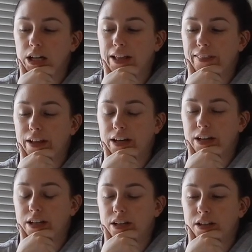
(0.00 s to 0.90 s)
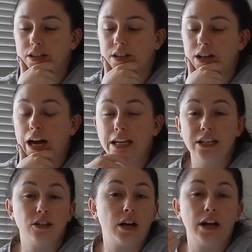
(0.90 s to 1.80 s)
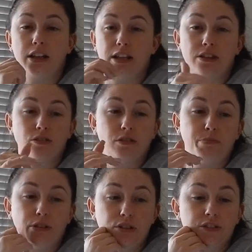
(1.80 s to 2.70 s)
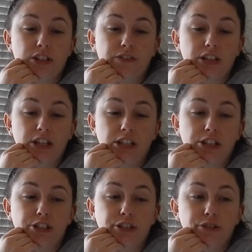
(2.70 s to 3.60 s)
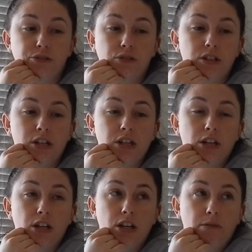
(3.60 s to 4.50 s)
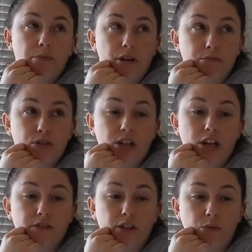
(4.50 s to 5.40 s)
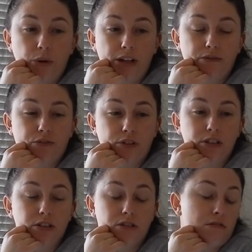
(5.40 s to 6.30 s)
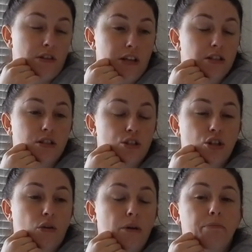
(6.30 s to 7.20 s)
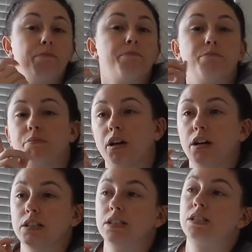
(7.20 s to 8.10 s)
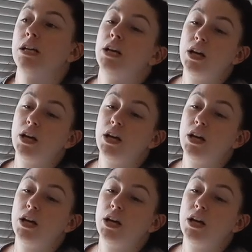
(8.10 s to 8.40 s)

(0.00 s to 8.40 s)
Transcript: And then I need to go, like, there's a bunch of stuff that I need to do, but I'm just kind of like waiting for these things to show up because